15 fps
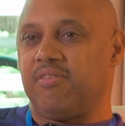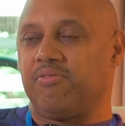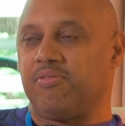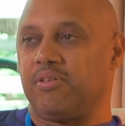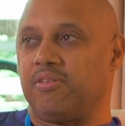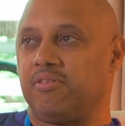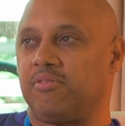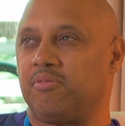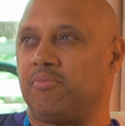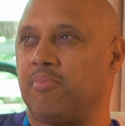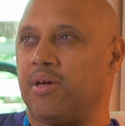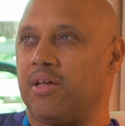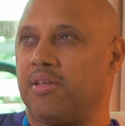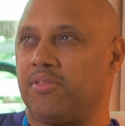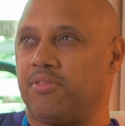For this is
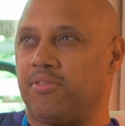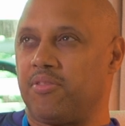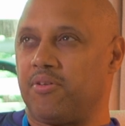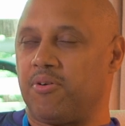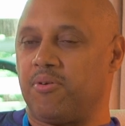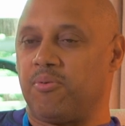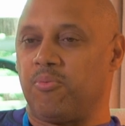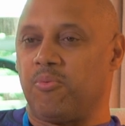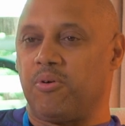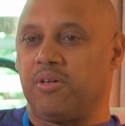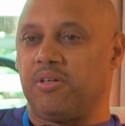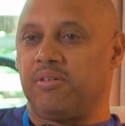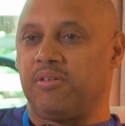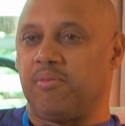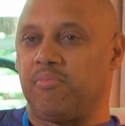my third
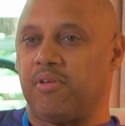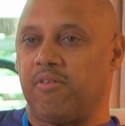one.